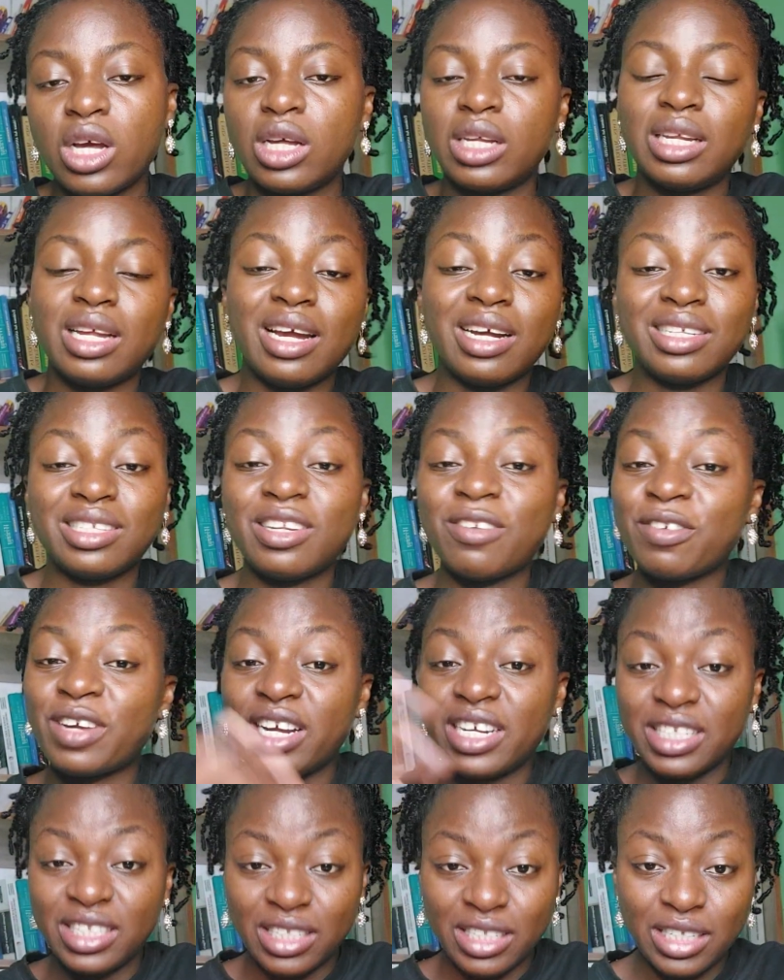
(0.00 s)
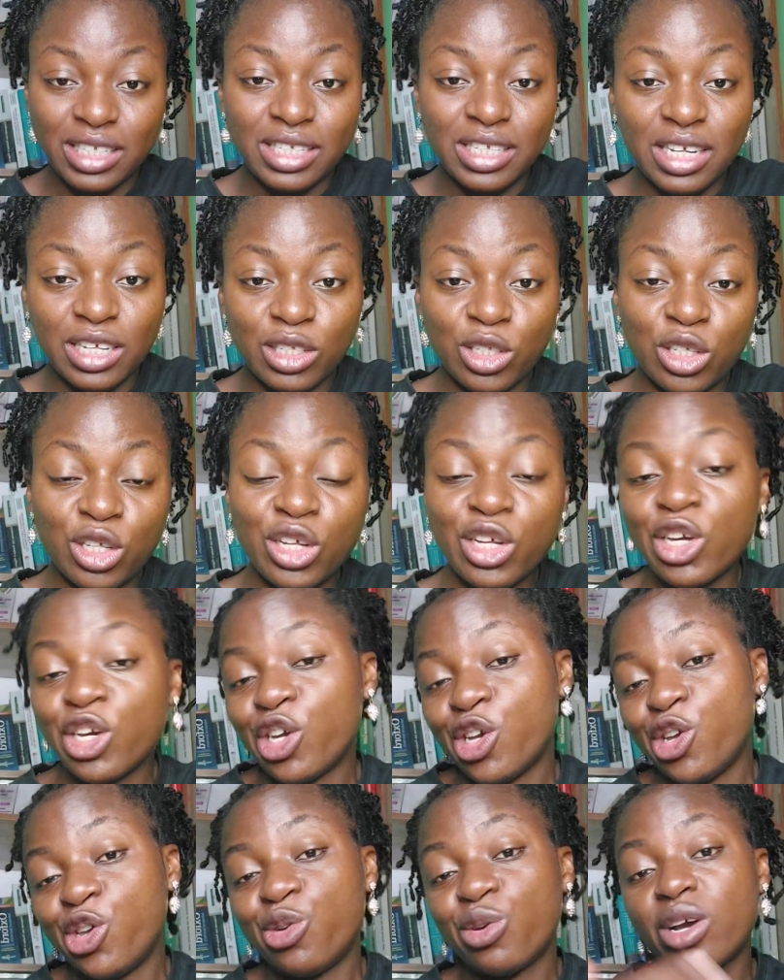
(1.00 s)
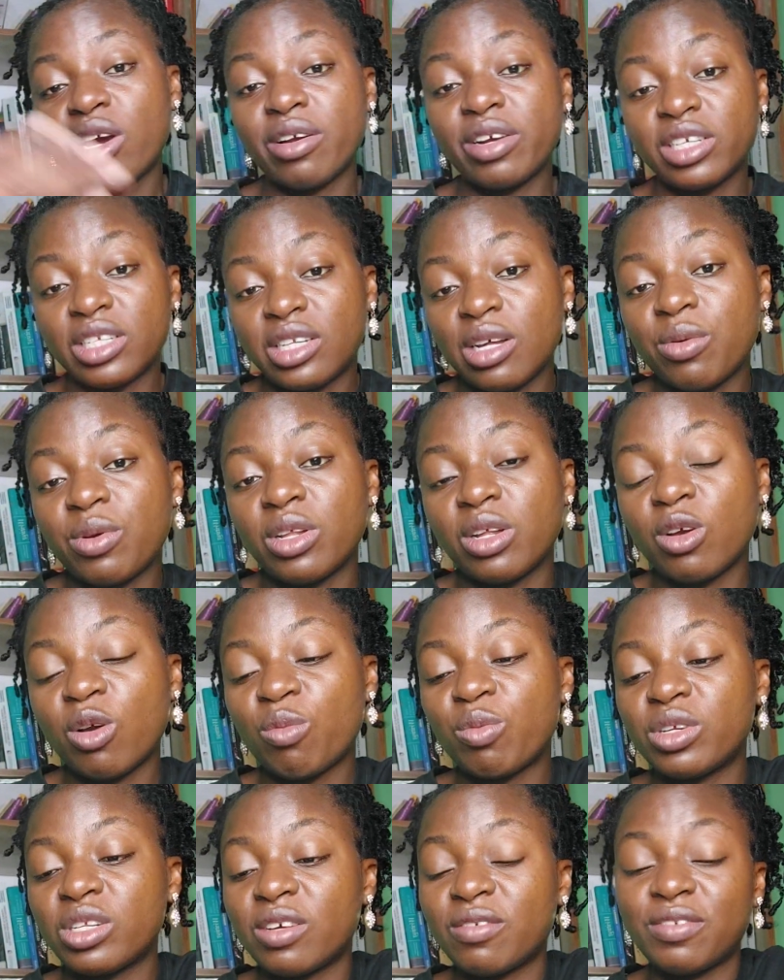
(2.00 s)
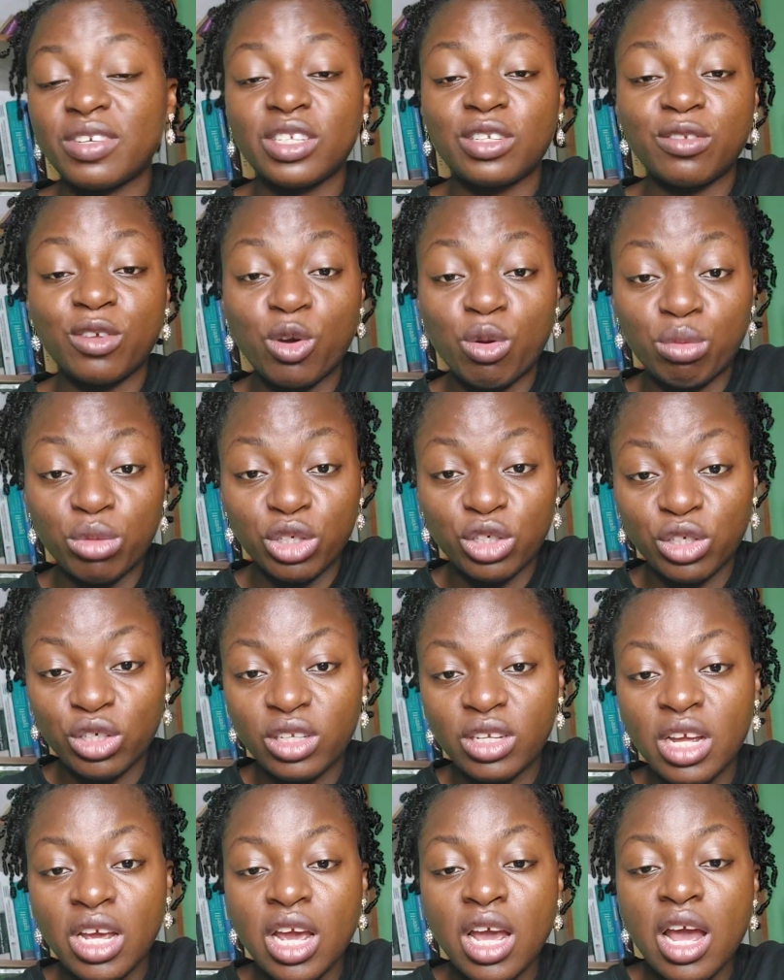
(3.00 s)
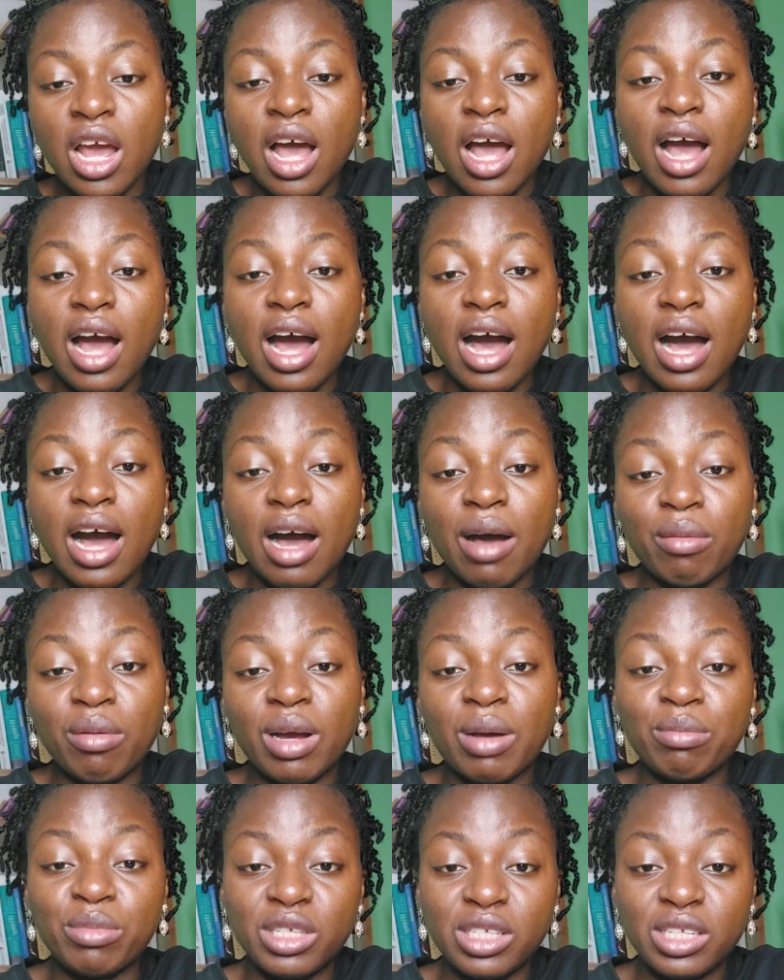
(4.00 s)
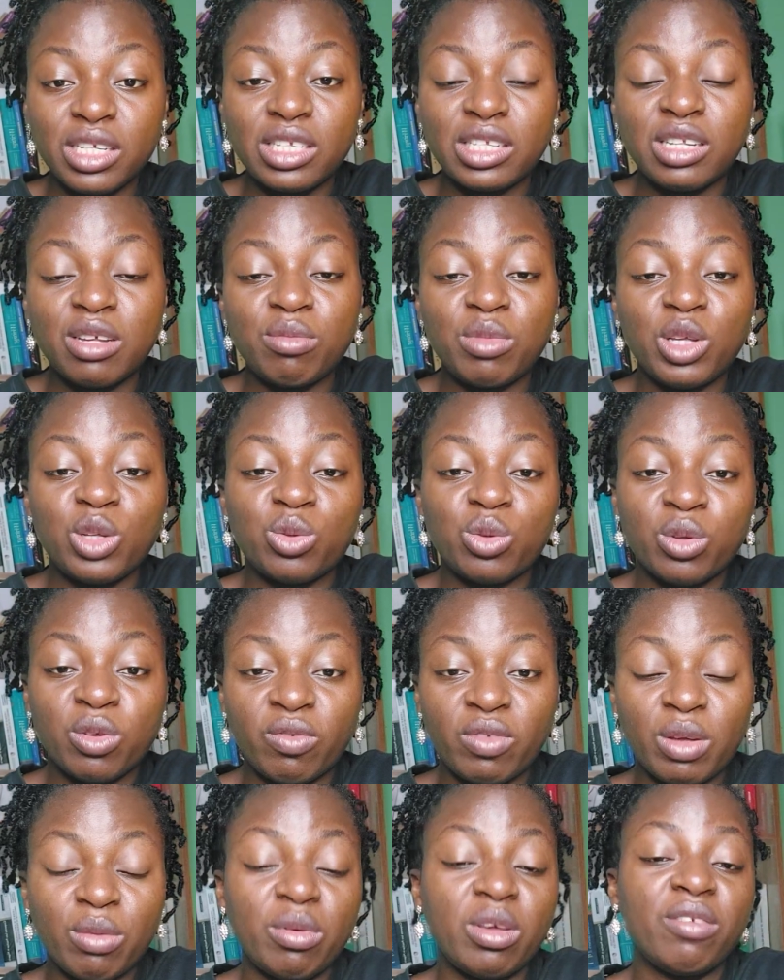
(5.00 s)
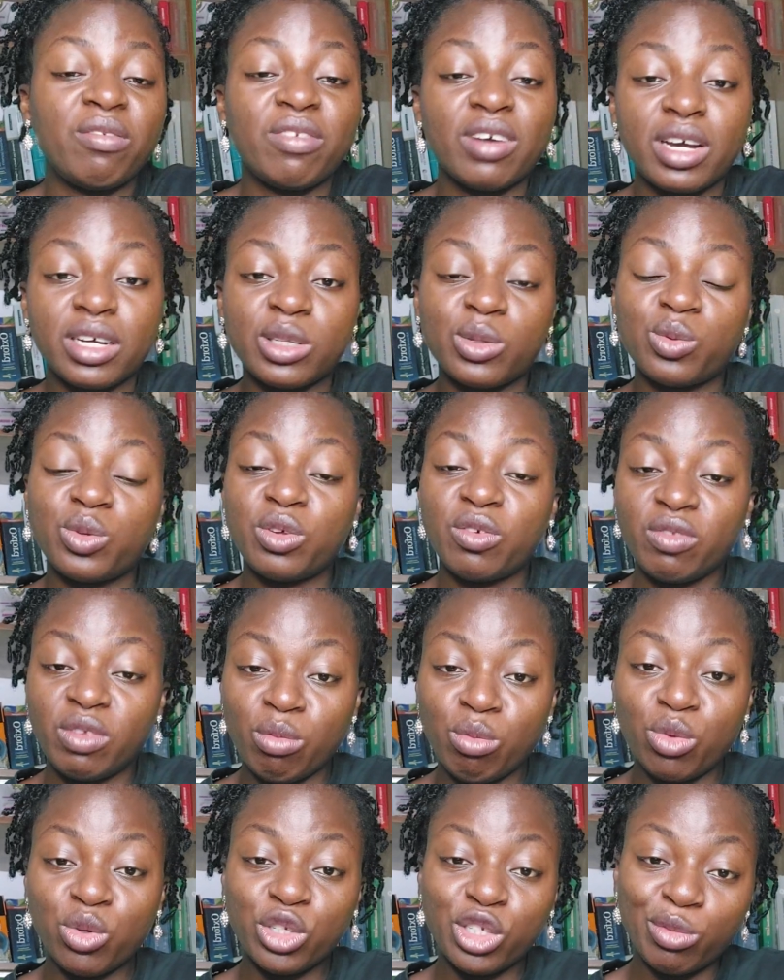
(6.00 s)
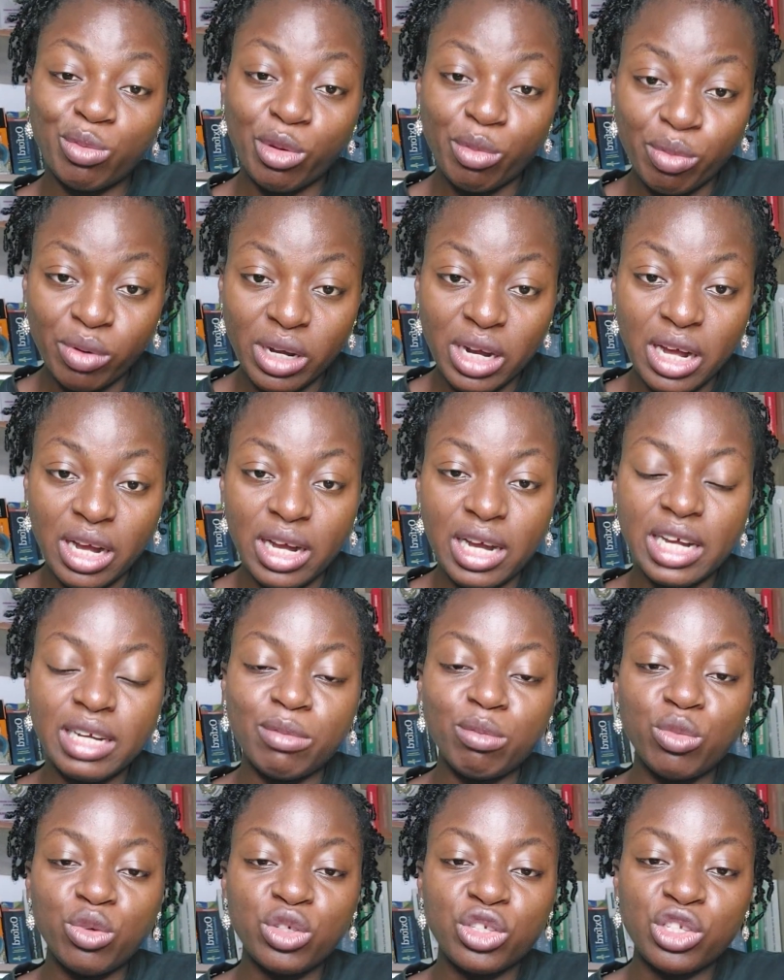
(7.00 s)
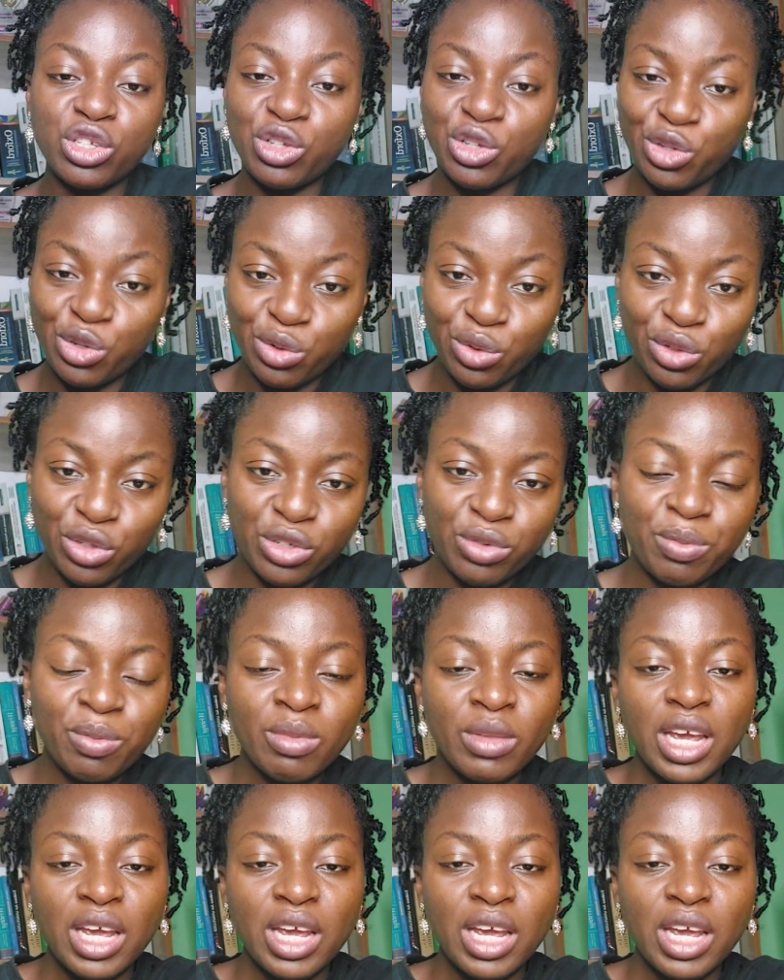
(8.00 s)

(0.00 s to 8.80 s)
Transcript: There are several entities that you can register with the Corporate Affairs Commission, and business name is one of them. In fact, one of the most popular and most used.